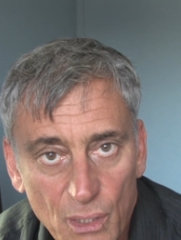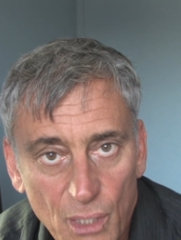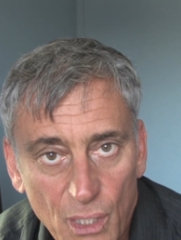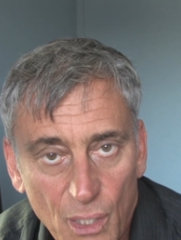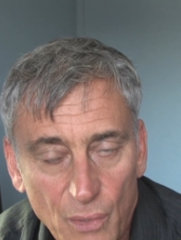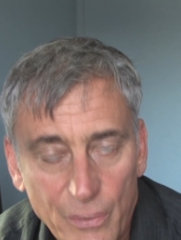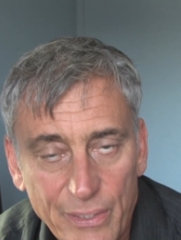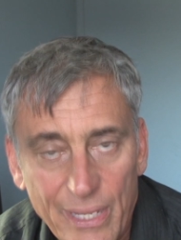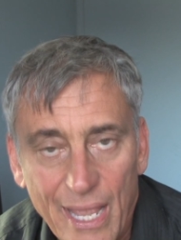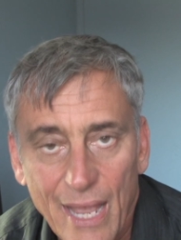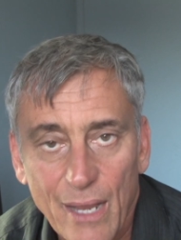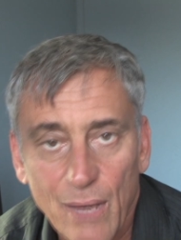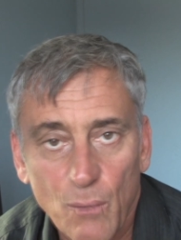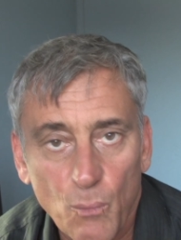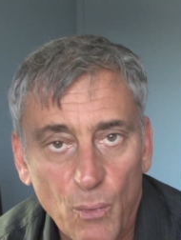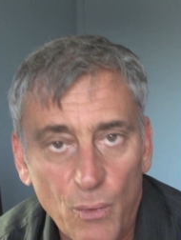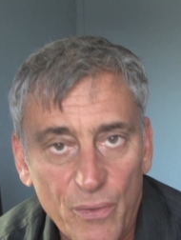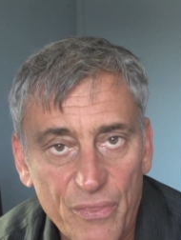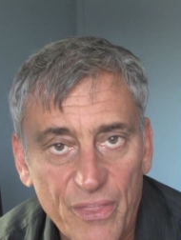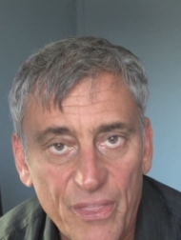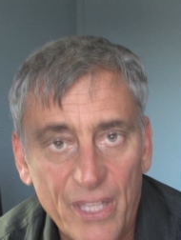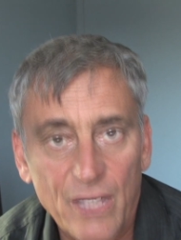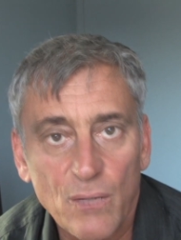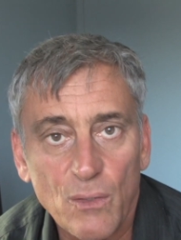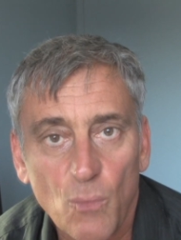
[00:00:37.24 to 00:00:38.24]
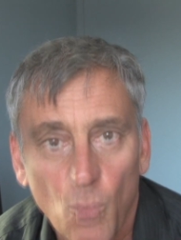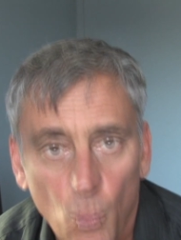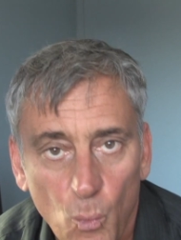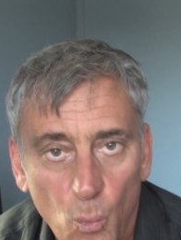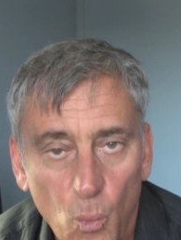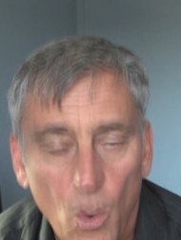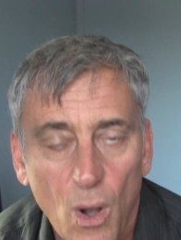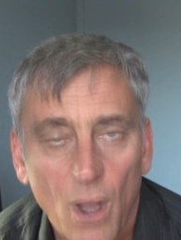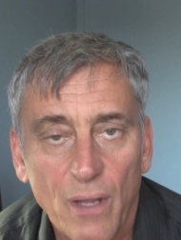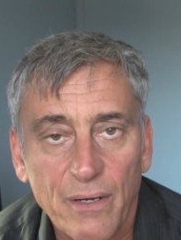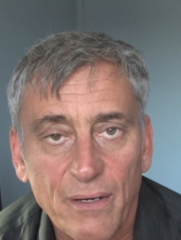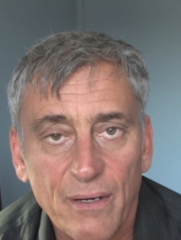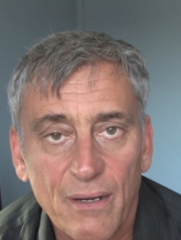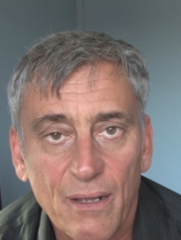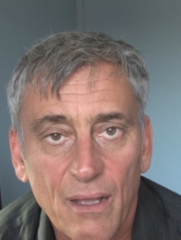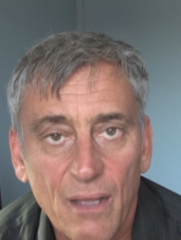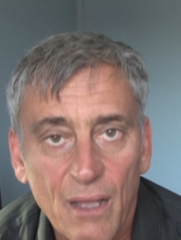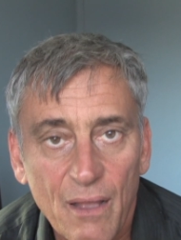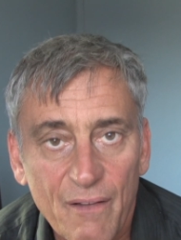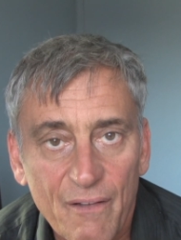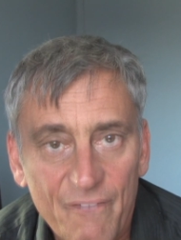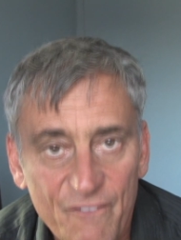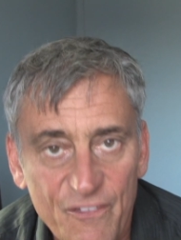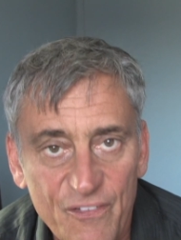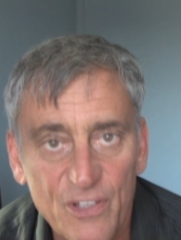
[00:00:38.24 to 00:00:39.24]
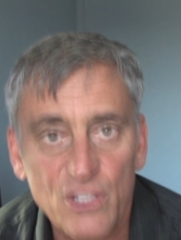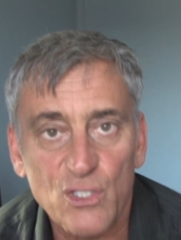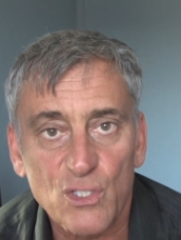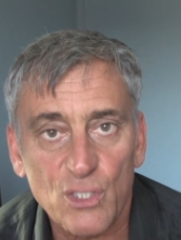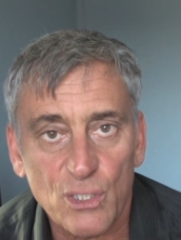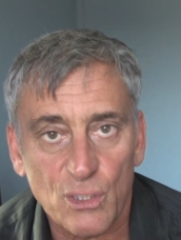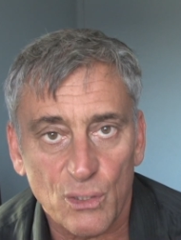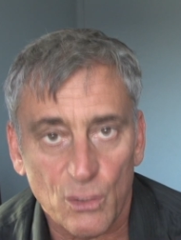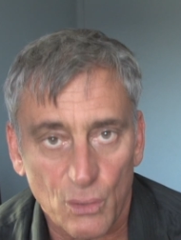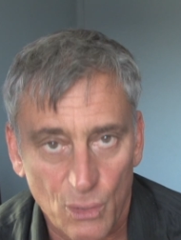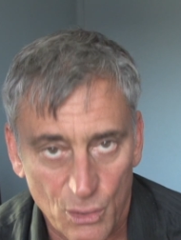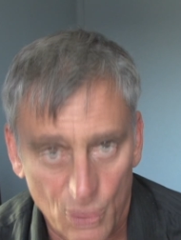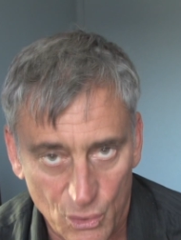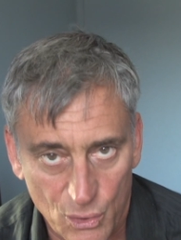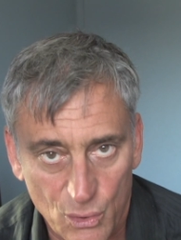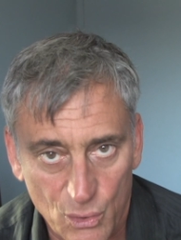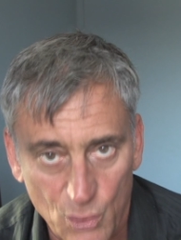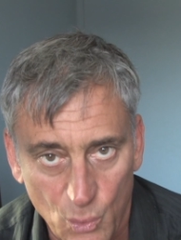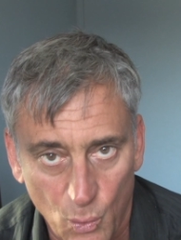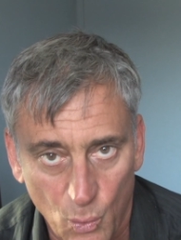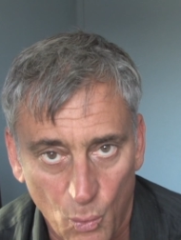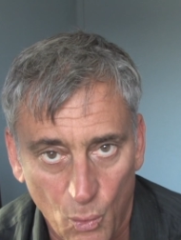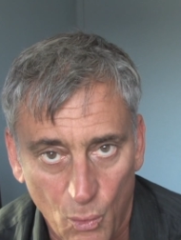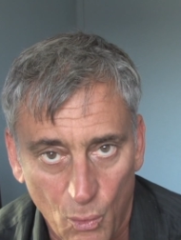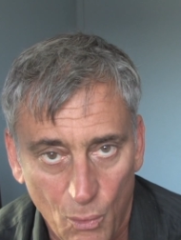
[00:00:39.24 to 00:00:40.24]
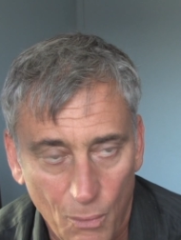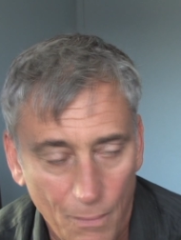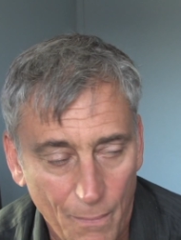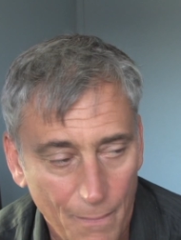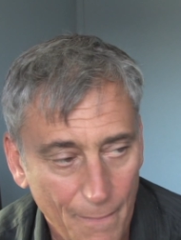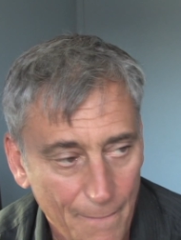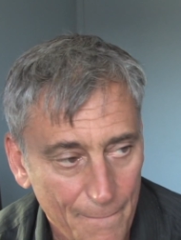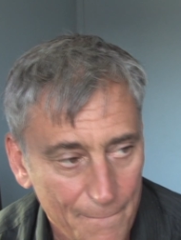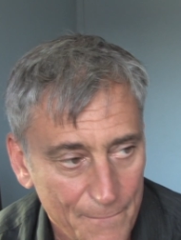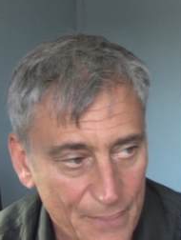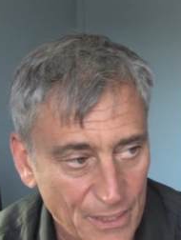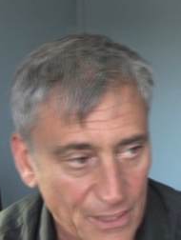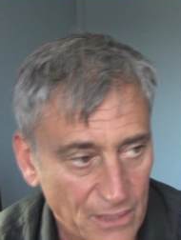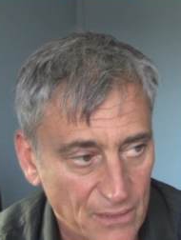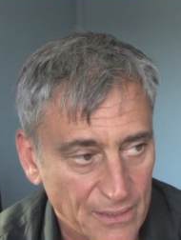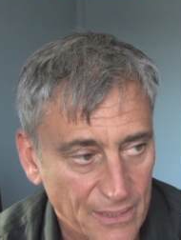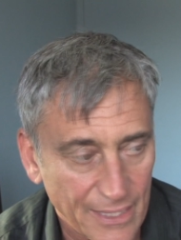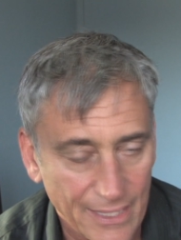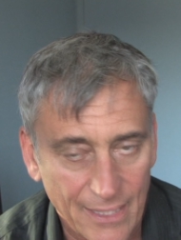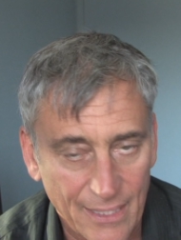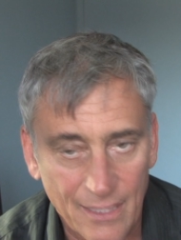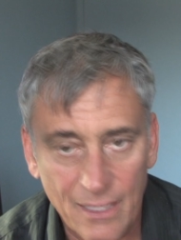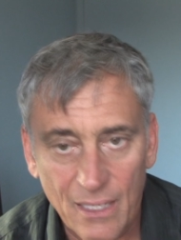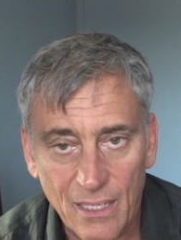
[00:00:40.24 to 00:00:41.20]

okay, within one physical school building.